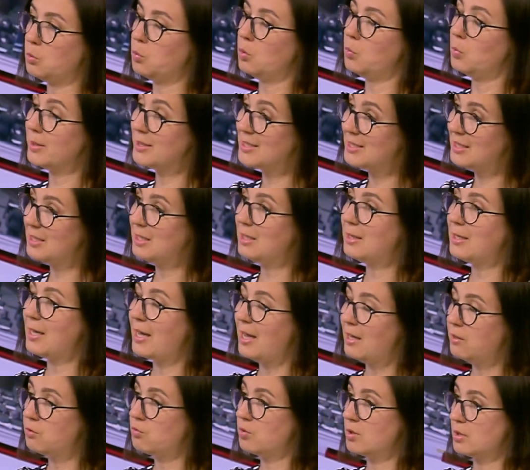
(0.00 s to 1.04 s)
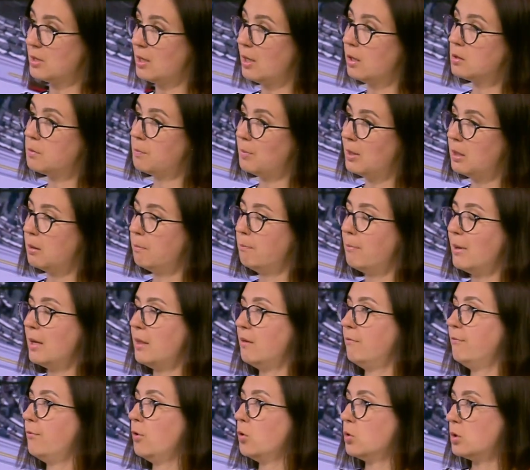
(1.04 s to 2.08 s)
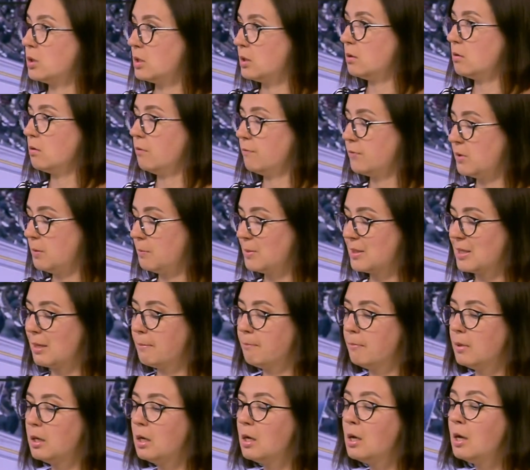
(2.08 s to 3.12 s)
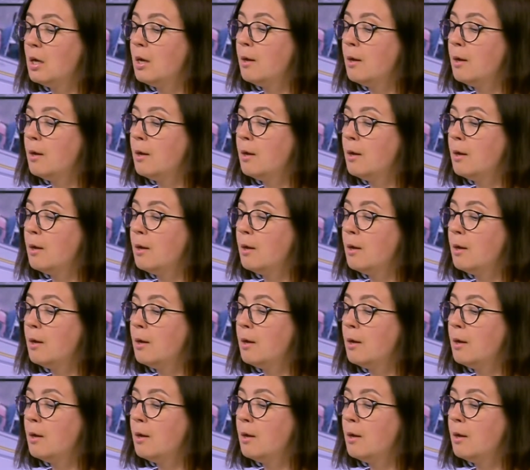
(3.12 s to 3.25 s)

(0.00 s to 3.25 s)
We will see the end result by the 1st of September.